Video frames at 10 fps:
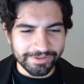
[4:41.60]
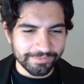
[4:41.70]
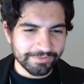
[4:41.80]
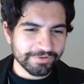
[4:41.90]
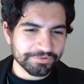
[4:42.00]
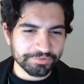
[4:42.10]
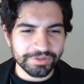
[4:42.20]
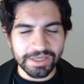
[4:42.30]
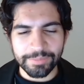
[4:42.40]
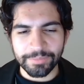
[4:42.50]
essentially
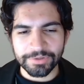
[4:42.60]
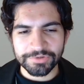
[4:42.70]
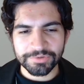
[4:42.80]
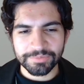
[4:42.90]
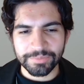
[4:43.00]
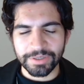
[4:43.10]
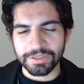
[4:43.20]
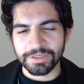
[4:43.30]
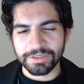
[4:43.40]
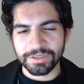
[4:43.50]
that much
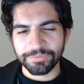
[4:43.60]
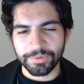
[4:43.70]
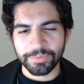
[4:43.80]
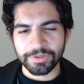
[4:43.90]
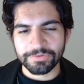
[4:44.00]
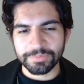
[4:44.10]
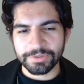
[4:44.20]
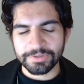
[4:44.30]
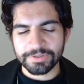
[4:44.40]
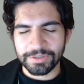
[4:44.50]
money in
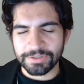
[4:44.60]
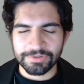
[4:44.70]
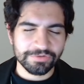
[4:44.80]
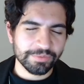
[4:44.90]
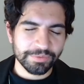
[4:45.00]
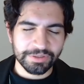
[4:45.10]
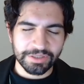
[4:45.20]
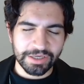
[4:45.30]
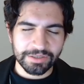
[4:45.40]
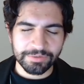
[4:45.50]
replacement into something
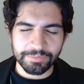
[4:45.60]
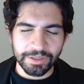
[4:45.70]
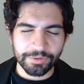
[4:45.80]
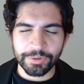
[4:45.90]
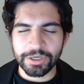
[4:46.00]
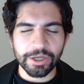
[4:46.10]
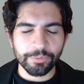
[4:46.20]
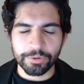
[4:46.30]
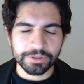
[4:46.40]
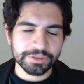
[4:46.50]
that may or may not
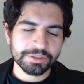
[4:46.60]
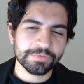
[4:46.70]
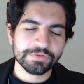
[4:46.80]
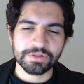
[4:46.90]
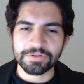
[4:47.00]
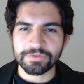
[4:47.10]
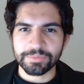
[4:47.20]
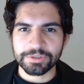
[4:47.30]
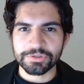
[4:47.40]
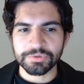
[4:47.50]
work. So that's
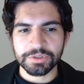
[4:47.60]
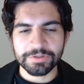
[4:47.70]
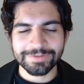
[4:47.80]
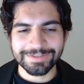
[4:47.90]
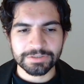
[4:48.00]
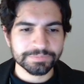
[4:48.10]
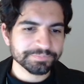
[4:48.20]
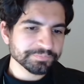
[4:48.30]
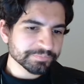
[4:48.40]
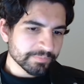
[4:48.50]
something to consider.
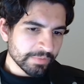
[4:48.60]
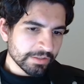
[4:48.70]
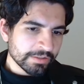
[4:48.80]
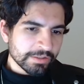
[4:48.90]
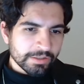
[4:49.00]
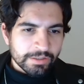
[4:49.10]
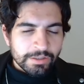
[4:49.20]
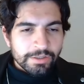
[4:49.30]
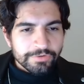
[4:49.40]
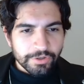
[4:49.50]

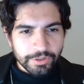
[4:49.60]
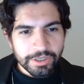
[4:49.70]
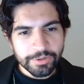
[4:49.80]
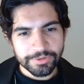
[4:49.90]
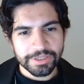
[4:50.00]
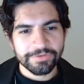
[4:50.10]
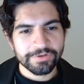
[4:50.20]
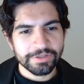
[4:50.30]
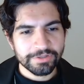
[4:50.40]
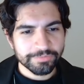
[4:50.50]
So with that
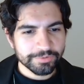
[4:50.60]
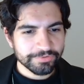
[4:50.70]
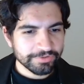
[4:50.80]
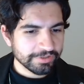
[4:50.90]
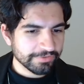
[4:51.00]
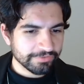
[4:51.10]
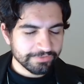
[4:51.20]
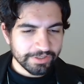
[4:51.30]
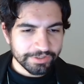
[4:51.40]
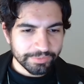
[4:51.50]
said, this person says
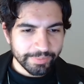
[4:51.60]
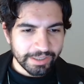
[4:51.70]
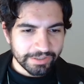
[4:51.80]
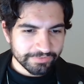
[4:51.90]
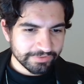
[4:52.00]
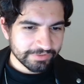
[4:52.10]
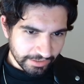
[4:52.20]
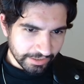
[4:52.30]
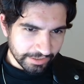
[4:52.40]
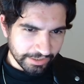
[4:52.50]
take or pass.
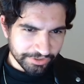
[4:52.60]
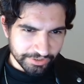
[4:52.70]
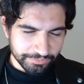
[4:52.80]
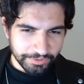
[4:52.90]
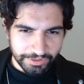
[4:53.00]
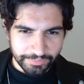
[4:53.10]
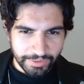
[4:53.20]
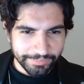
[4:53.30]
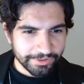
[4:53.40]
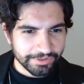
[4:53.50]
And I think really, in my
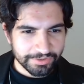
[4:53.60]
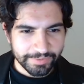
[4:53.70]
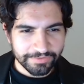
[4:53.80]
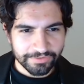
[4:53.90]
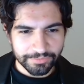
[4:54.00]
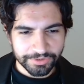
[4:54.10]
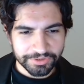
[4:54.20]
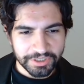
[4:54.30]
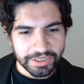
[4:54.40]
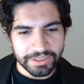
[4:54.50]
opinion, it depends on what they're
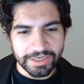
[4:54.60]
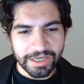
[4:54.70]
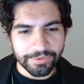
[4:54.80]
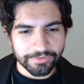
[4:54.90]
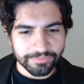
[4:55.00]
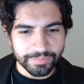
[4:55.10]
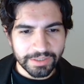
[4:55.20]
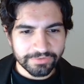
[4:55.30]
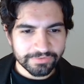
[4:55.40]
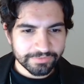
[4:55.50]
getting now as
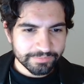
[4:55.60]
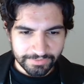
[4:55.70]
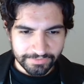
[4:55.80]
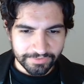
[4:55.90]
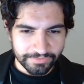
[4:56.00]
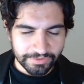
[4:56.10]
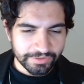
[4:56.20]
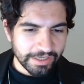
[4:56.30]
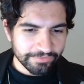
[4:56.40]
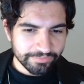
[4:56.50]
base. It sounds like
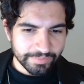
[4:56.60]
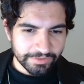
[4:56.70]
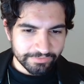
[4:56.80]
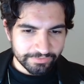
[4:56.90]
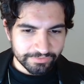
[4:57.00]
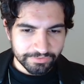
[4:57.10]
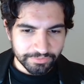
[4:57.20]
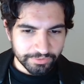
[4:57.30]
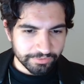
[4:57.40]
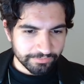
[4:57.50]
last base is
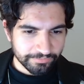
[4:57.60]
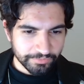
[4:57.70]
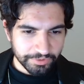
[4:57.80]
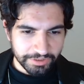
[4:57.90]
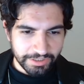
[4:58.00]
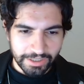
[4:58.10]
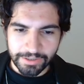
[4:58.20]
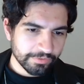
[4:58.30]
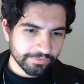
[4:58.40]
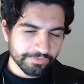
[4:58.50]

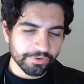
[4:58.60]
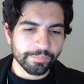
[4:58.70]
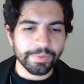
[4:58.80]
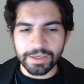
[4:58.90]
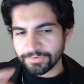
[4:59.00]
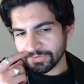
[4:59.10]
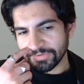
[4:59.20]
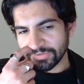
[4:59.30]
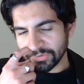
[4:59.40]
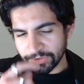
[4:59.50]
240K. If your base
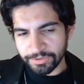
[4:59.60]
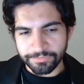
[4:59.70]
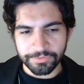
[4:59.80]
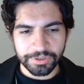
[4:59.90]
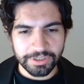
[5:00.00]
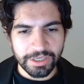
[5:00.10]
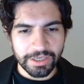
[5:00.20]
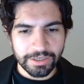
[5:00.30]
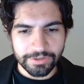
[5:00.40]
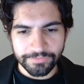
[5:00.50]
is
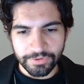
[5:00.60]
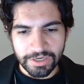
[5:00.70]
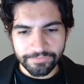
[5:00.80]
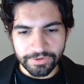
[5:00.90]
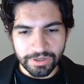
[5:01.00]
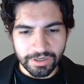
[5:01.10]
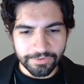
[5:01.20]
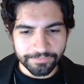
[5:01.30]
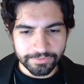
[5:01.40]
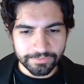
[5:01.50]
240K, if you have an
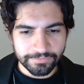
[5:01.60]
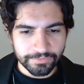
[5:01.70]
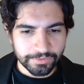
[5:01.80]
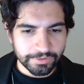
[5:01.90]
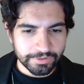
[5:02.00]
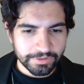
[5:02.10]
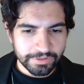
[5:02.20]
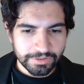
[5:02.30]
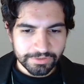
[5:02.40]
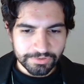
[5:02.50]
offer for
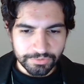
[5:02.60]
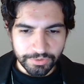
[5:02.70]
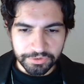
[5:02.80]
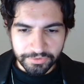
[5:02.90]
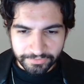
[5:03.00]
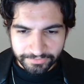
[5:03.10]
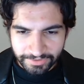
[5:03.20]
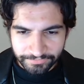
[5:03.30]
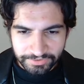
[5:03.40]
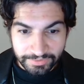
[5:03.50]

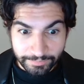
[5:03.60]
270